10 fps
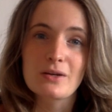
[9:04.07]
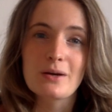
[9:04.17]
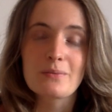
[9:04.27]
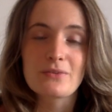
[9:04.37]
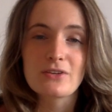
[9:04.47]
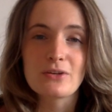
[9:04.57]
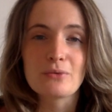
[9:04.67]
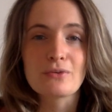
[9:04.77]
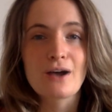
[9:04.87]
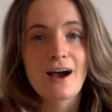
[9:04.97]
that comes to you
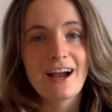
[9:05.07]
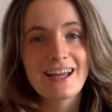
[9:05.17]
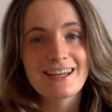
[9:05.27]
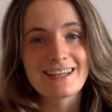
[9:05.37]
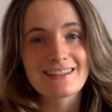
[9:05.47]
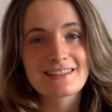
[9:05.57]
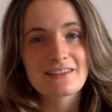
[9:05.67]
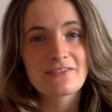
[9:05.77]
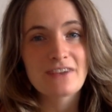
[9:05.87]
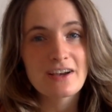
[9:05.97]
with kindness, it's
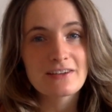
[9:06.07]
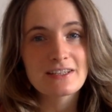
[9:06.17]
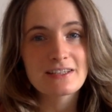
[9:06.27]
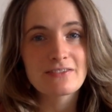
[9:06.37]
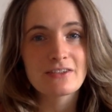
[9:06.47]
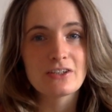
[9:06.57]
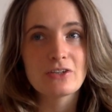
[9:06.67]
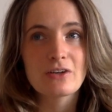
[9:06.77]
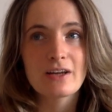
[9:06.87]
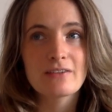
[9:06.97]
a very different, you
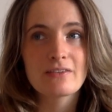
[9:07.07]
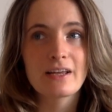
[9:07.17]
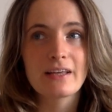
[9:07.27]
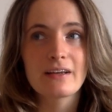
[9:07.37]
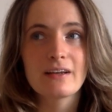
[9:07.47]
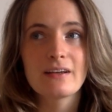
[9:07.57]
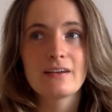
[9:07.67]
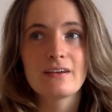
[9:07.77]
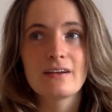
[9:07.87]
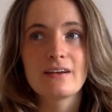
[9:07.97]
kind of like
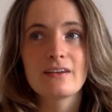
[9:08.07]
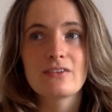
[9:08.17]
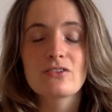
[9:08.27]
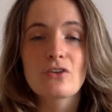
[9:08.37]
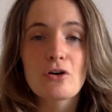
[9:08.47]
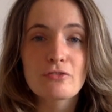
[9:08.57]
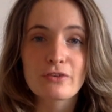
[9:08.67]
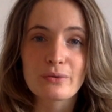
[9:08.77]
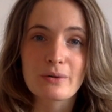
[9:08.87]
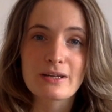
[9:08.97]

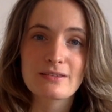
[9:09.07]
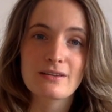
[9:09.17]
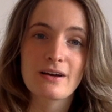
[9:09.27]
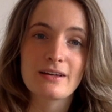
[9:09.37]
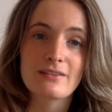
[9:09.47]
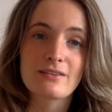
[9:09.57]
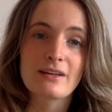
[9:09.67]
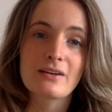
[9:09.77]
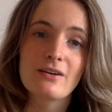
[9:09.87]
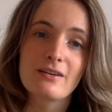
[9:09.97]
soften when it's kindness. You're
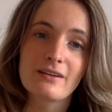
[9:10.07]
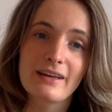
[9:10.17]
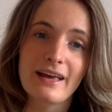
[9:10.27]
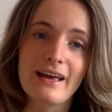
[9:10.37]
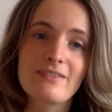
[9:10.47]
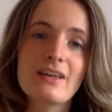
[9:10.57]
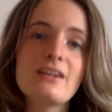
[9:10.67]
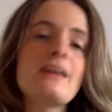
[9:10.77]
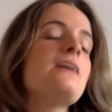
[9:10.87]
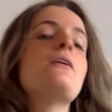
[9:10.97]
like, oh, okay. And
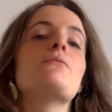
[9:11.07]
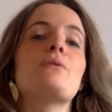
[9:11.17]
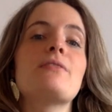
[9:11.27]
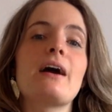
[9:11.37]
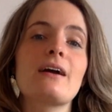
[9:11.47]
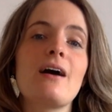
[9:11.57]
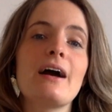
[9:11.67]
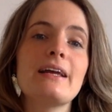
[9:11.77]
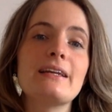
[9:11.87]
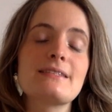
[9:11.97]
then with that
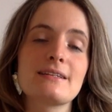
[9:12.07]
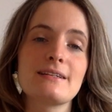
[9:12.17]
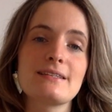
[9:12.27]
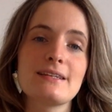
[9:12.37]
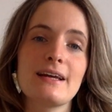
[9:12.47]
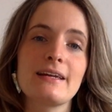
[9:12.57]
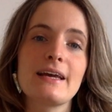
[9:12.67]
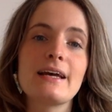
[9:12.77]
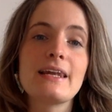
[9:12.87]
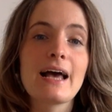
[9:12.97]
kindness and understanding,
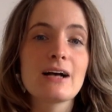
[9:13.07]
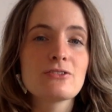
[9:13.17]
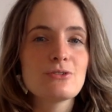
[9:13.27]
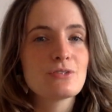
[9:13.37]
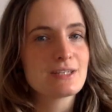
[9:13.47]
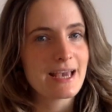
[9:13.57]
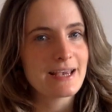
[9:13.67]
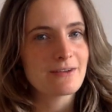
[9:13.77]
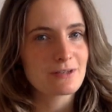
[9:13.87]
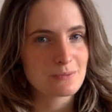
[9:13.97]
it allows you to
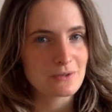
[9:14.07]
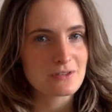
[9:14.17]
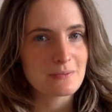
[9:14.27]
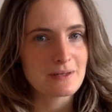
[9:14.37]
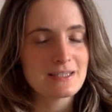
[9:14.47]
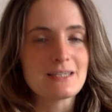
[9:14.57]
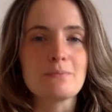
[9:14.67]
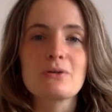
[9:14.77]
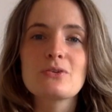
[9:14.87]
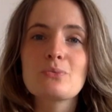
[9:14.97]
take responsibility,
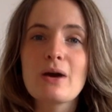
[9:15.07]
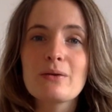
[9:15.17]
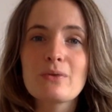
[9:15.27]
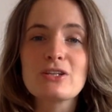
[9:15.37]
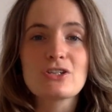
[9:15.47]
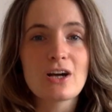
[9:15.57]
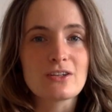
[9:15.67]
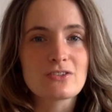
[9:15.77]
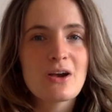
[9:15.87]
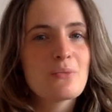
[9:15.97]
because when we're
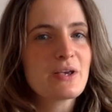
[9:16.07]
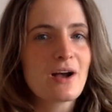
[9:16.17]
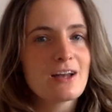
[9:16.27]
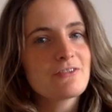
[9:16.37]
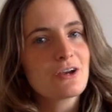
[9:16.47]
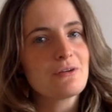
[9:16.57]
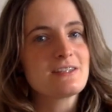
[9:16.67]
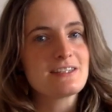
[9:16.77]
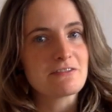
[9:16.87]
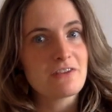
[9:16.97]
judged, we kind of go
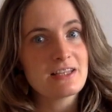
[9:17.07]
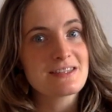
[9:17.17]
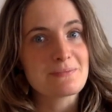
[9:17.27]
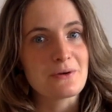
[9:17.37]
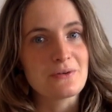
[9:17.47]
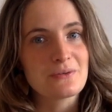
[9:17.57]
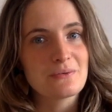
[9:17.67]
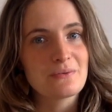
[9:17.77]
into defense mode.